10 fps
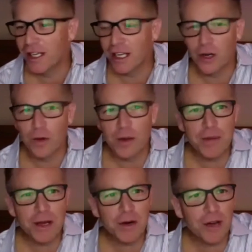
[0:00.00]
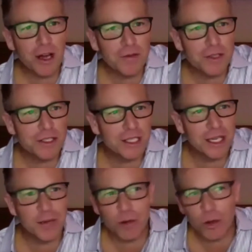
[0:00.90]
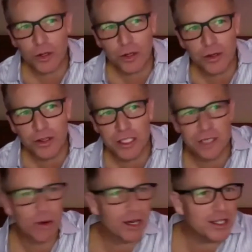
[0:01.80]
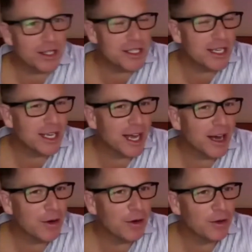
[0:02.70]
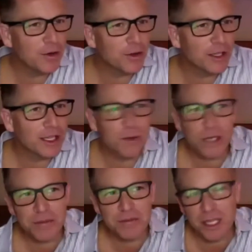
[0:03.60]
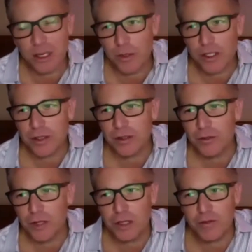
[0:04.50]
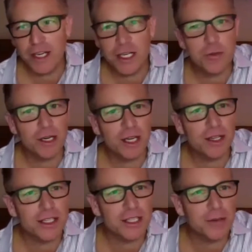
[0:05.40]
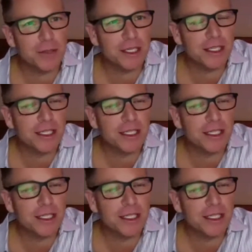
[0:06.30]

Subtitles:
am I better off to get a broker and just market this thing out, or like, what's your vantage point on that topic?